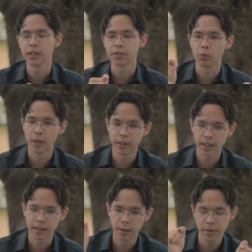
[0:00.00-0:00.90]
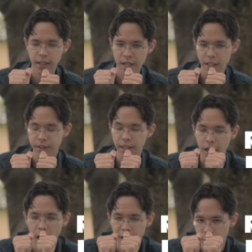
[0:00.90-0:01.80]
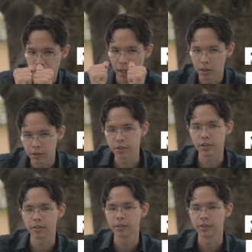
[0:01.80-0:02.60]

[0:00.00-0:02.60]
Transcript: So when they come together, they aren't repelled